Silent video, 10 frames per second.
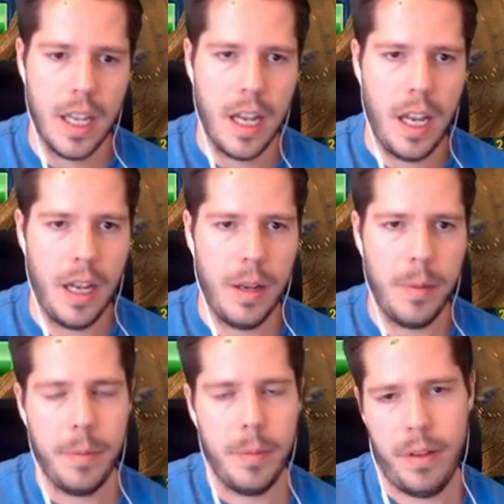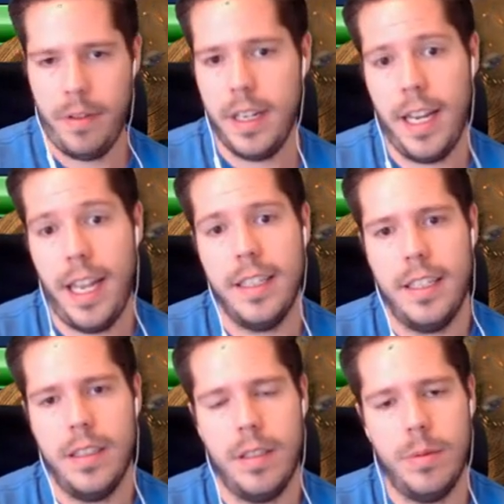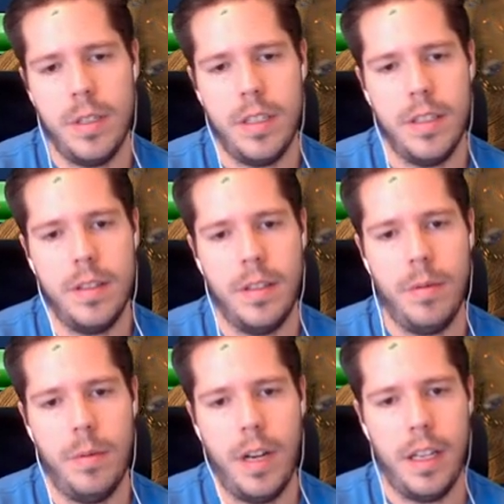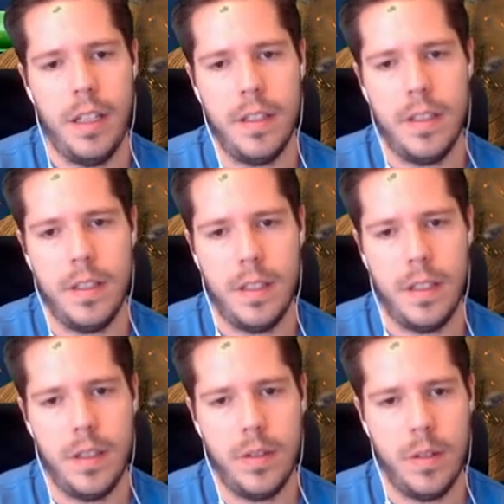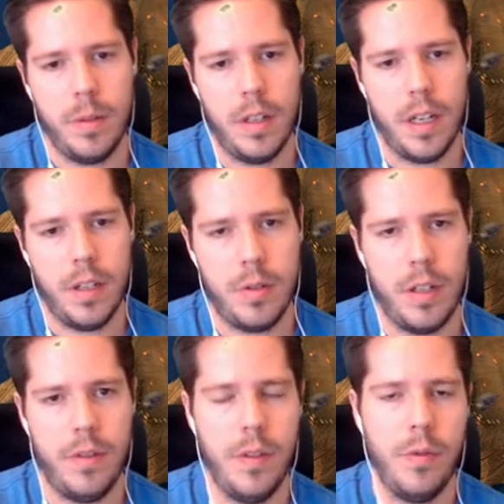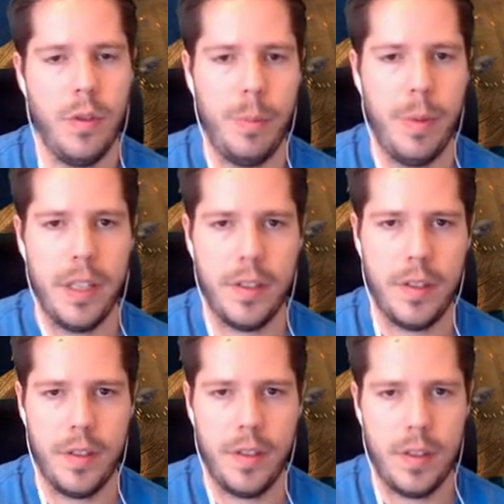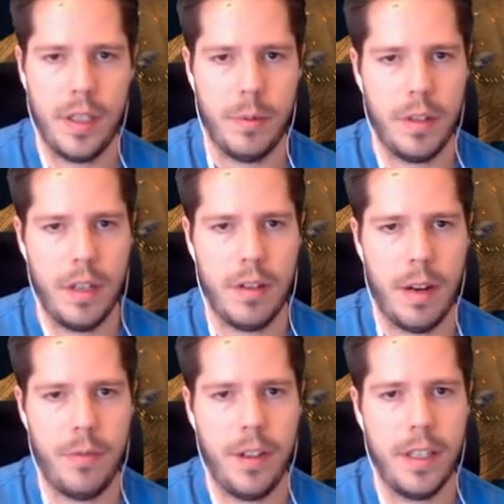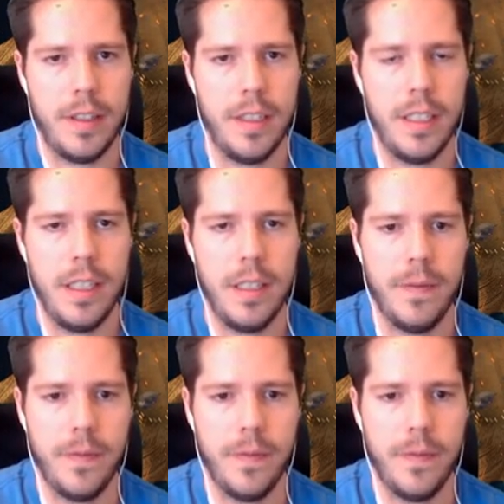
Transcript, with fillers: Um, I find Ninetales, which is great. So I'm gonna get rid of the Vulpix. I'm gonna grab Victini.